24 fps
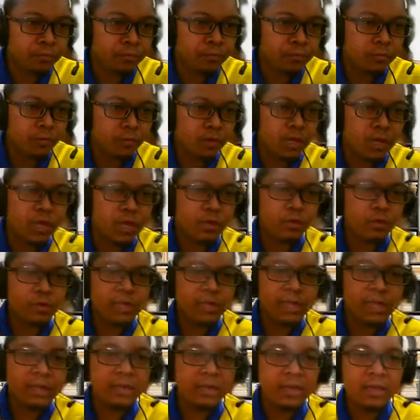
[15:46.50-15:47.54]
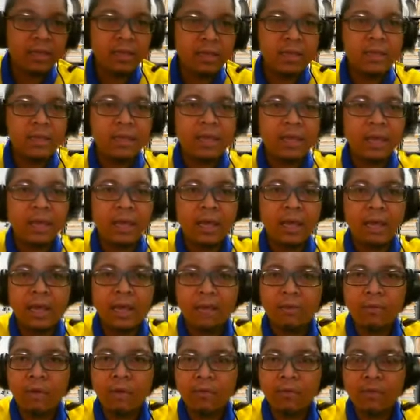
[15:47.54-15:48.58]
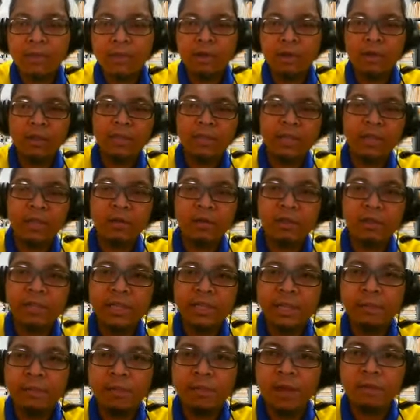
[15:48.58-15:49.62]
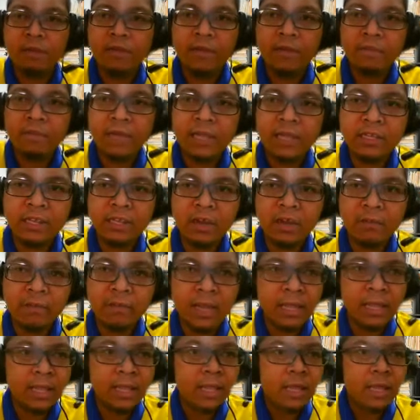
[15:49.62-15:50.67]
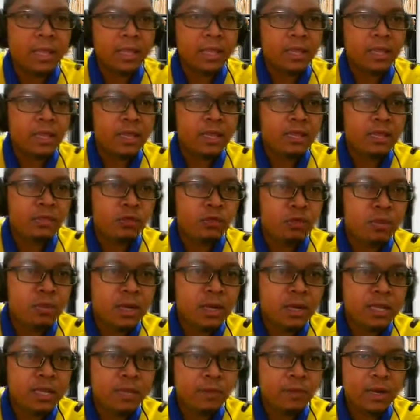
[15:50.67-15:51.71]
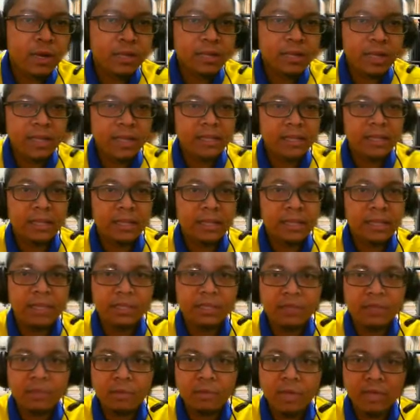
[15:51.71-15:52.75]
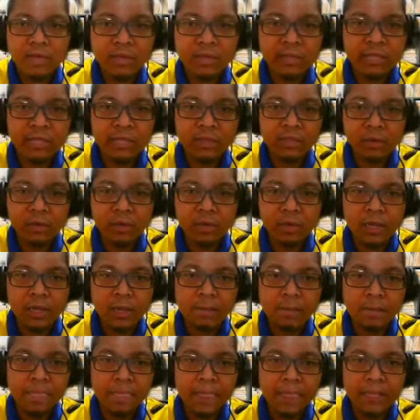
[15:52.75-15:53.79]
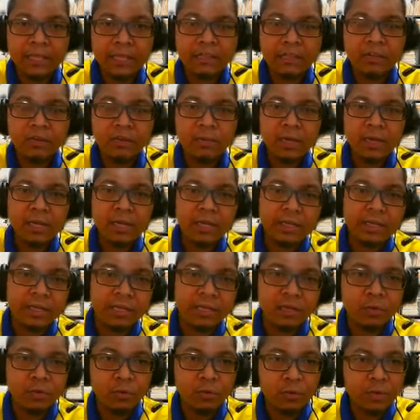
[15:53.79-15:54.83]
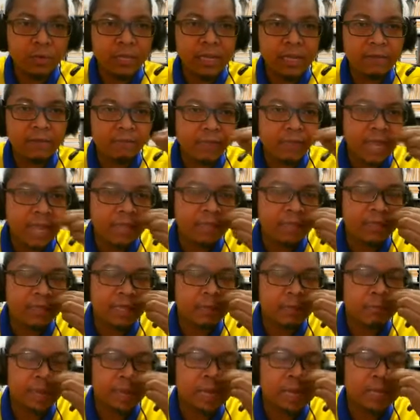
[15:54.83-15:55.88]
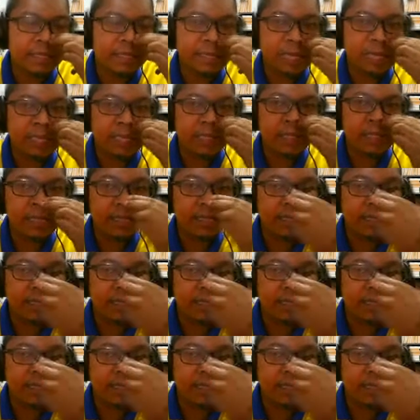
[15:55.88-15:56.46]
Okay, using the what we call the concept of reflection of light. Instrument is what, class? Instrument is the tool. Instrument is the tool invented by the scientists